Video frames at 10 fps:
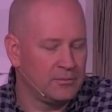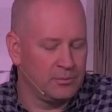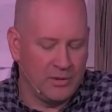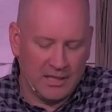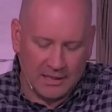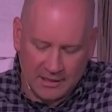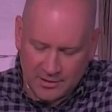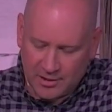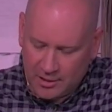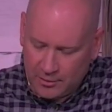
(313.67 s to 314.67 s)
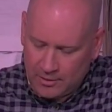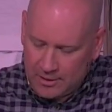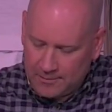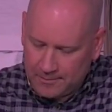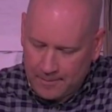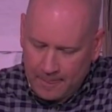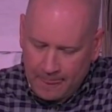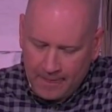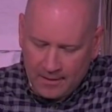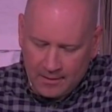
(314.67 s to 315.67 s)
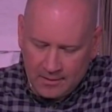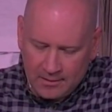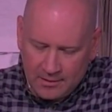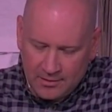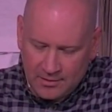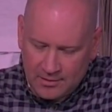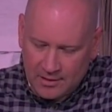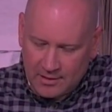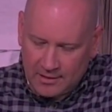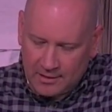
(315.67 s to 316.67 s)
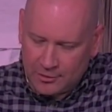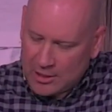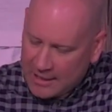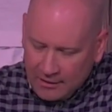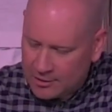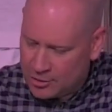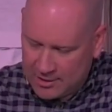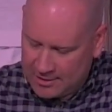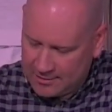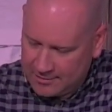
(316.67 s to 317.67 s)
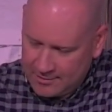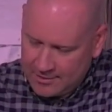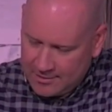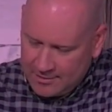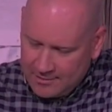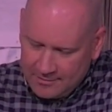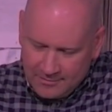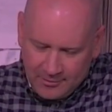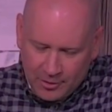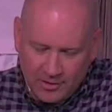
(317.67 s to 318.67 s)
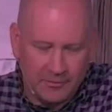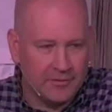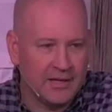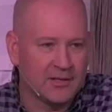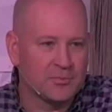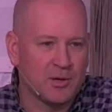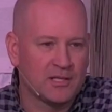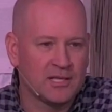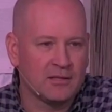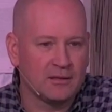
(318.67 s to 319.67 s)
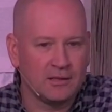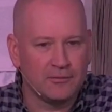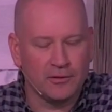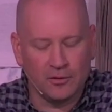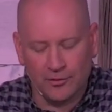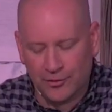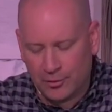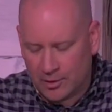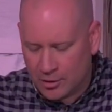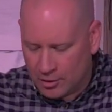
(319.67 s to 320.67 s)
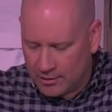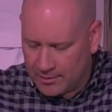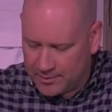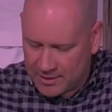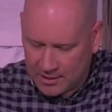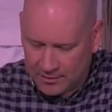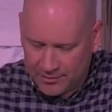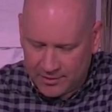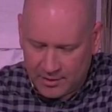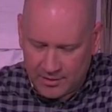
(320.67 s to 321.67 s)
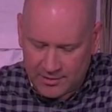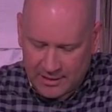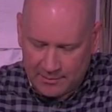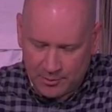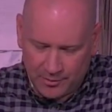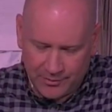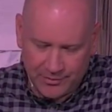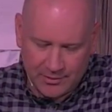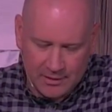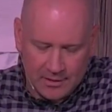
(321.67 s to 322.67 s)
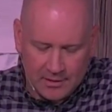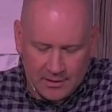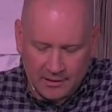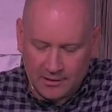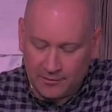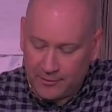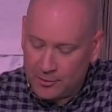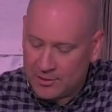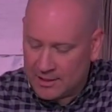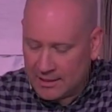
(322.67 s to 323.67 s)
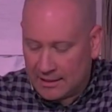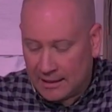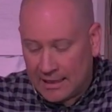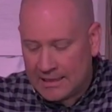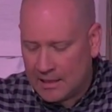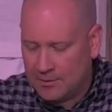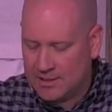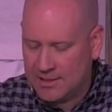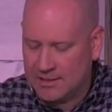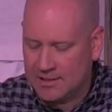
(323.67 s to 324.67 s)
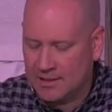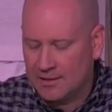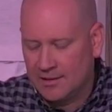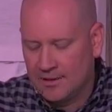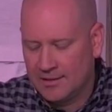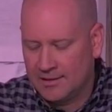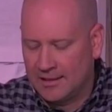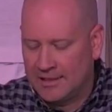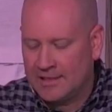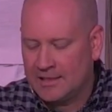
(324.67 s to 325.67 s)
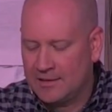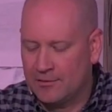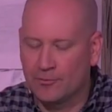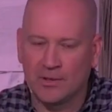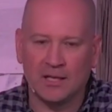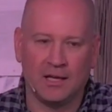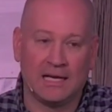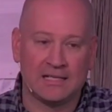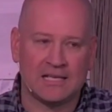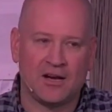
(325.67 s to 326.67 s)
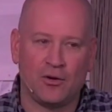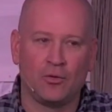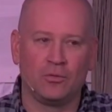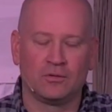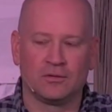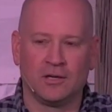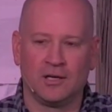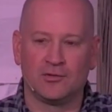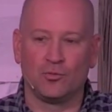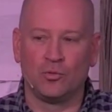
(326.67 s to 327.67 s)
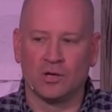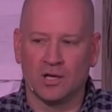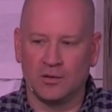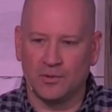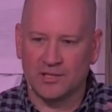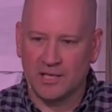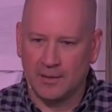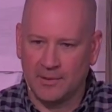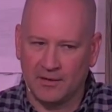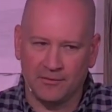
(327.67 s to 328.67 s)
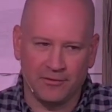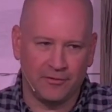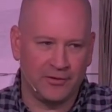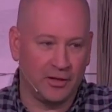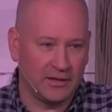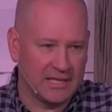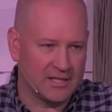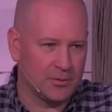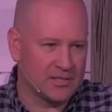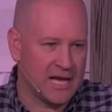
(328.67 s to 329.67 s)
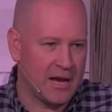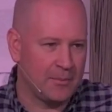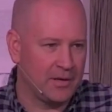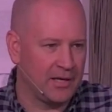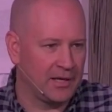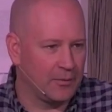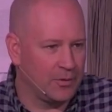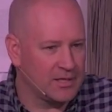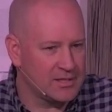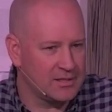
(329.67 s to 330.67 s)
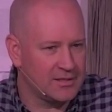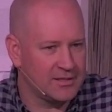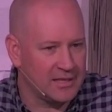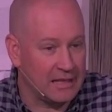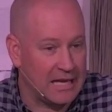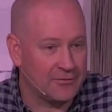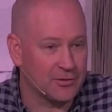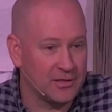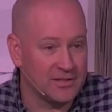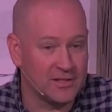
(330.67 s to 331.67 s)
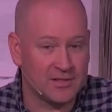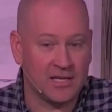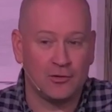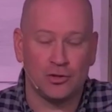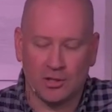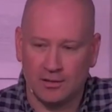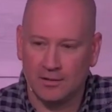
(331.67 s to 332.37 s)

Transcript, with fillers: being executed. This is a, a challenging turn of events, particularly for those who would call themselves the disciples, and confusing. And I like how it says that they didn't even realize how God's word was coming fulfilled as it was happening. It wasn't until after his ascension